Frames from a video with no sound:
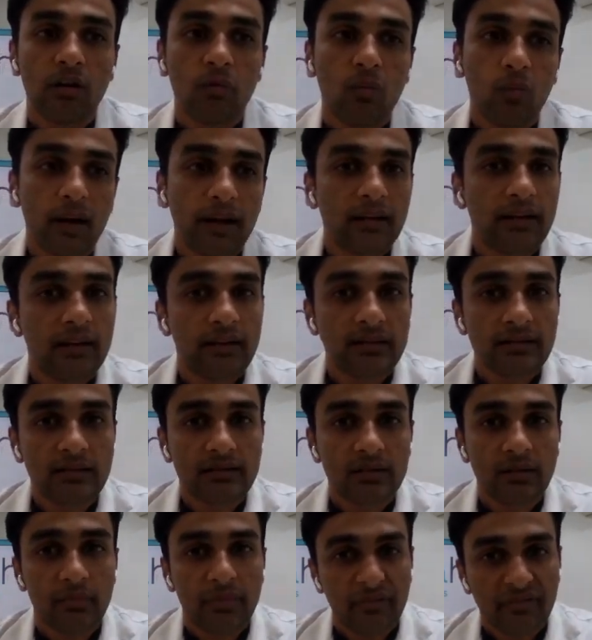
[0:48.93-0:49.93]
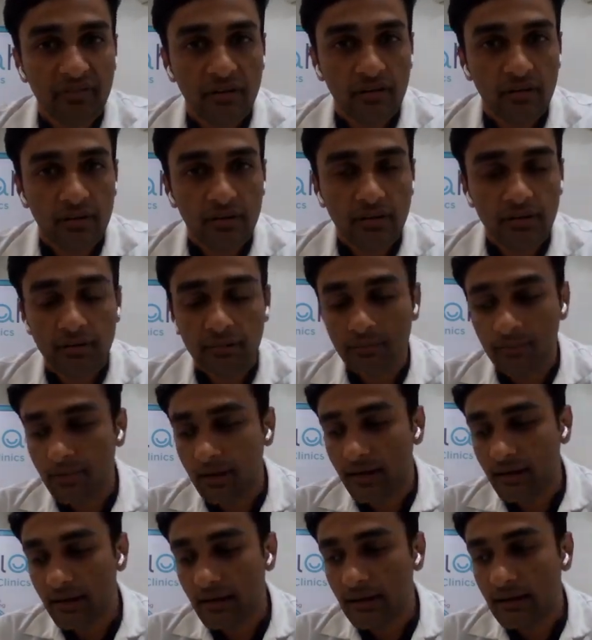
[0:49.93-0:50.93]
why lasers are preferred,
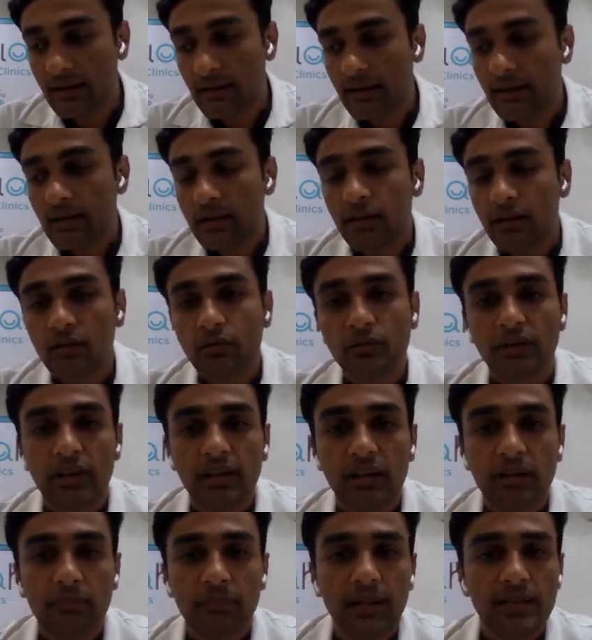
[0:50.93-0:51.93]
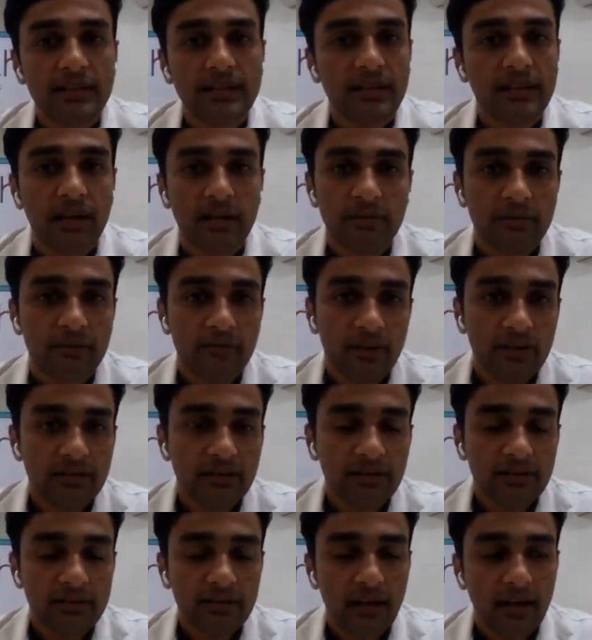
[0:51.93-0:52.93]
right? Two, three basic types of
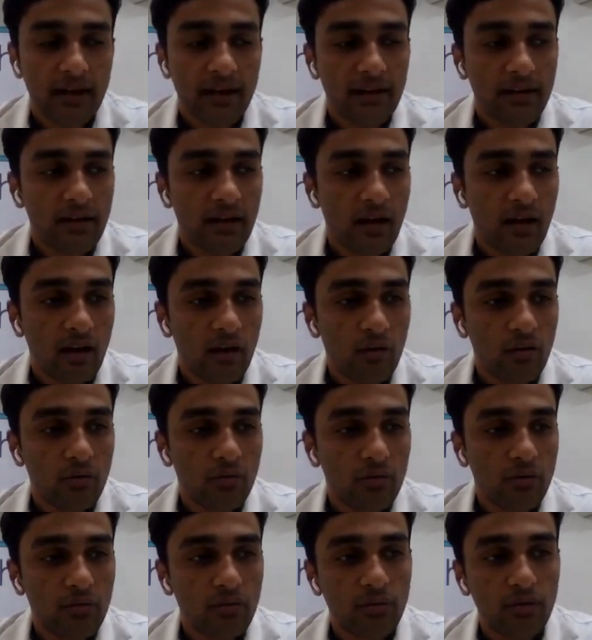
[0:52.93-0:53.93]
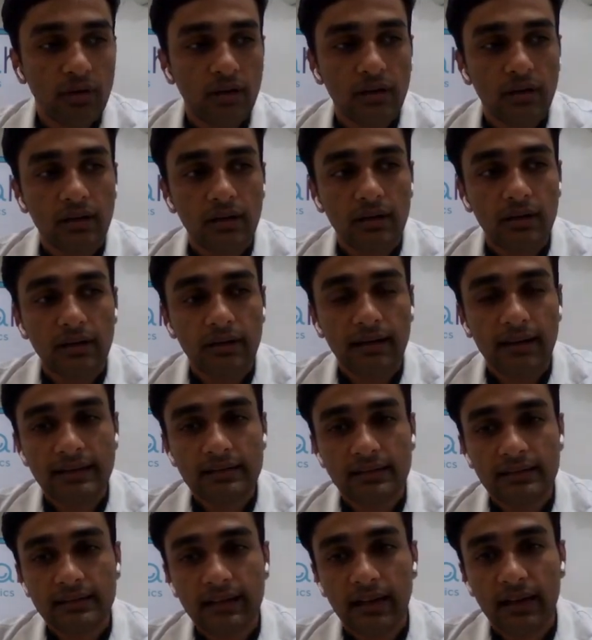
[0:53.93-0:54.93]
lasers and how
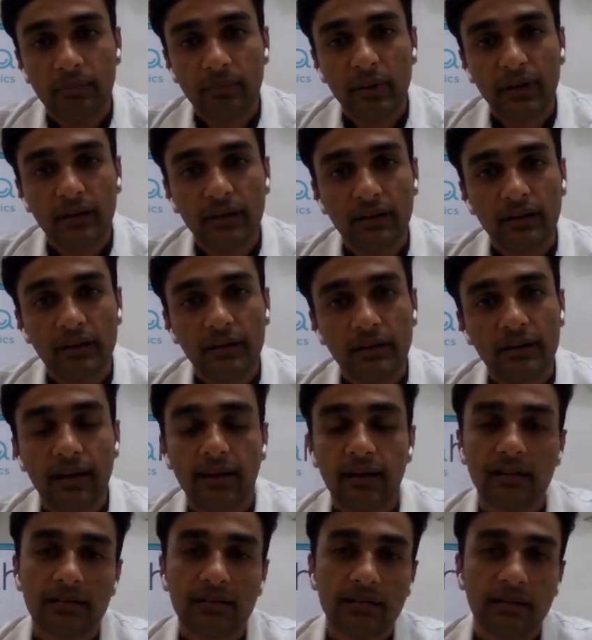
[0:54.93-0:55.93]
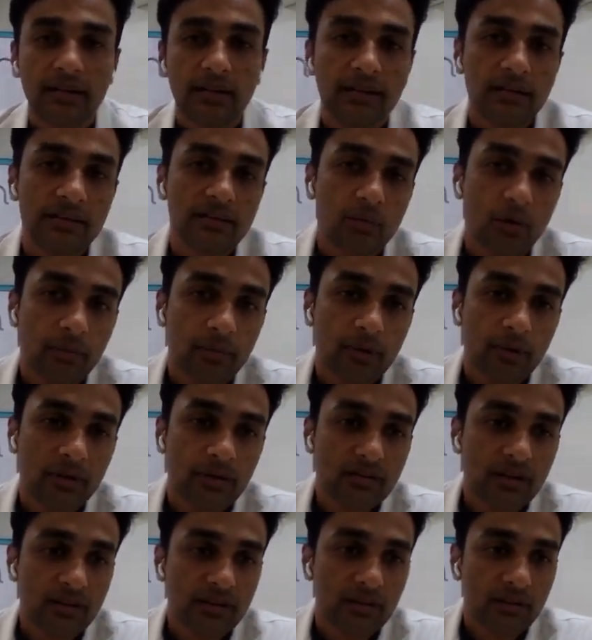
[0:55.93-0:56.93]
lasers help in dentistry is what we're
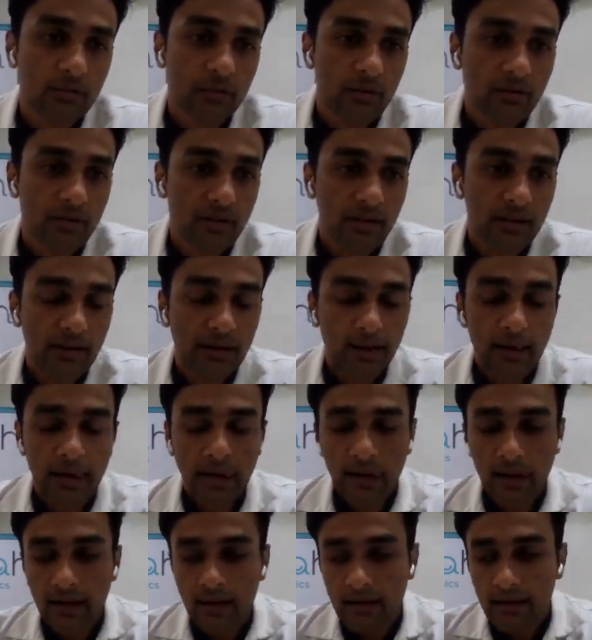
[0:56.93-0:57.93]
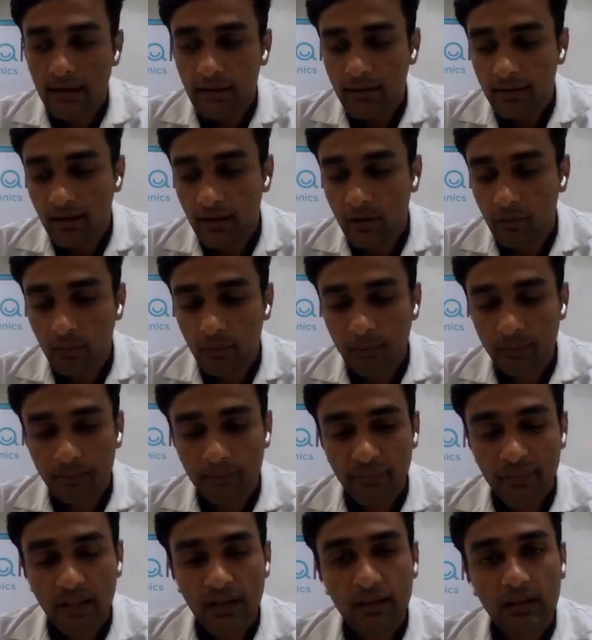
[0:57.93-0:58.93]
discussing about today. Now,
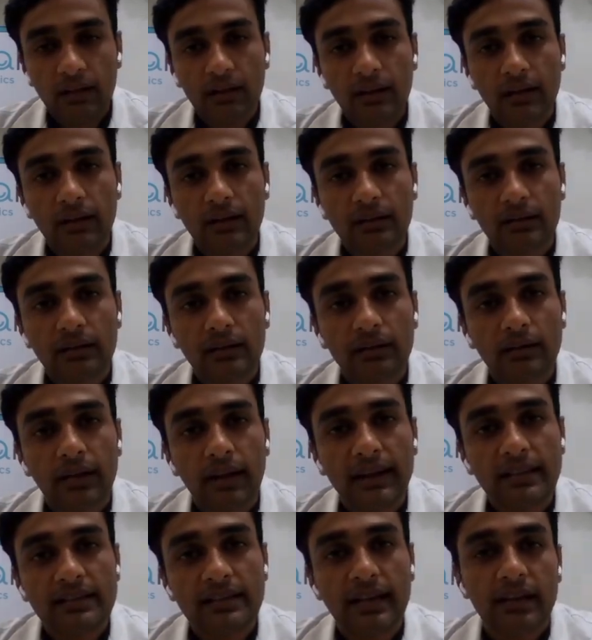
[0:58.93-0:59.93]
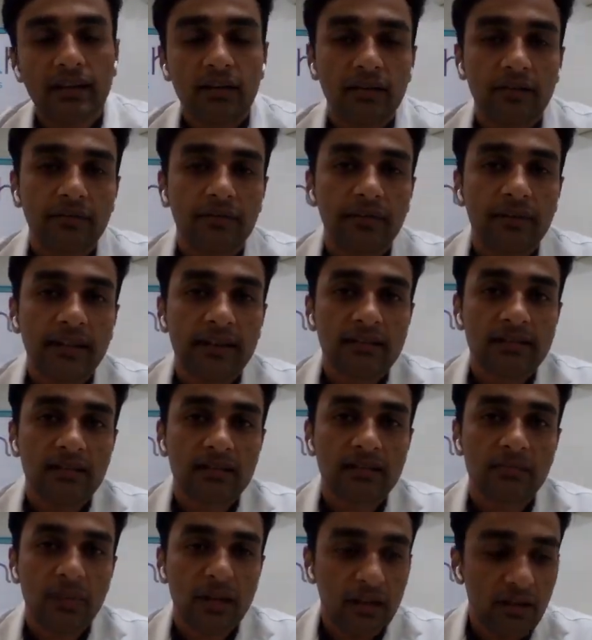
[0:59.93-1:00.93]
the extent of
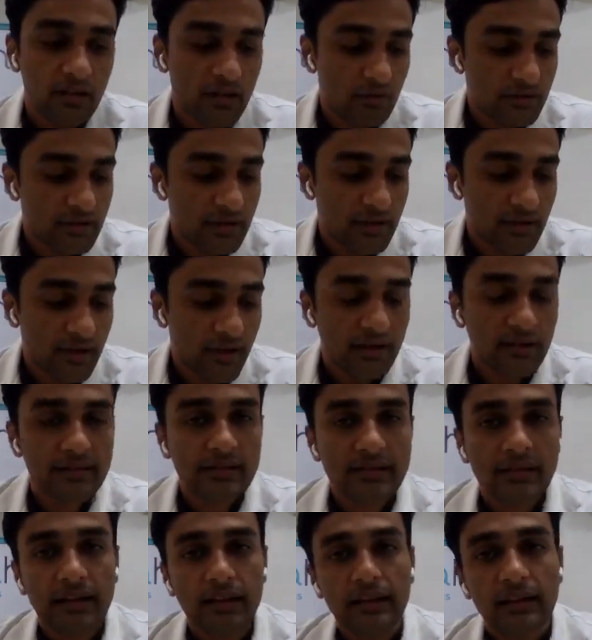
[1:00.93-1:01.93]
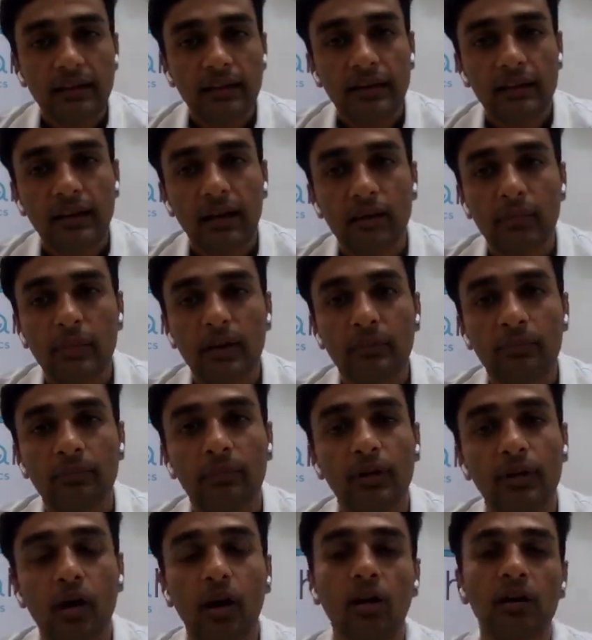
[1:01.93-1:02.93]
lasers being used in dentistry can be
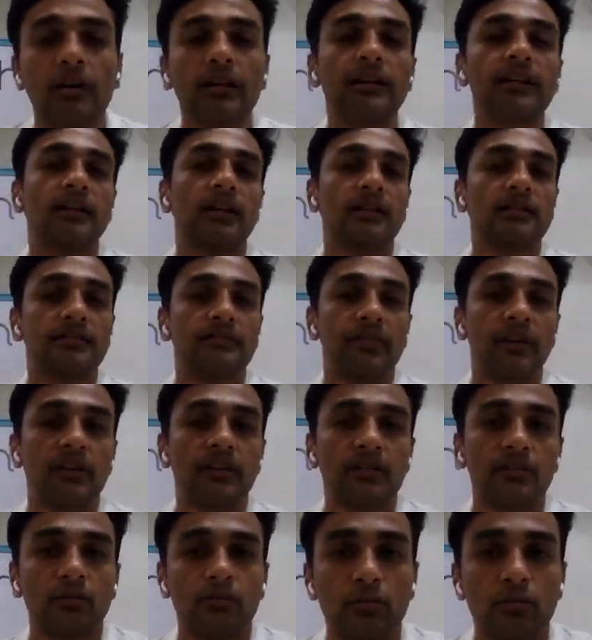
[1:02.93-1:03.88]
broadly classified into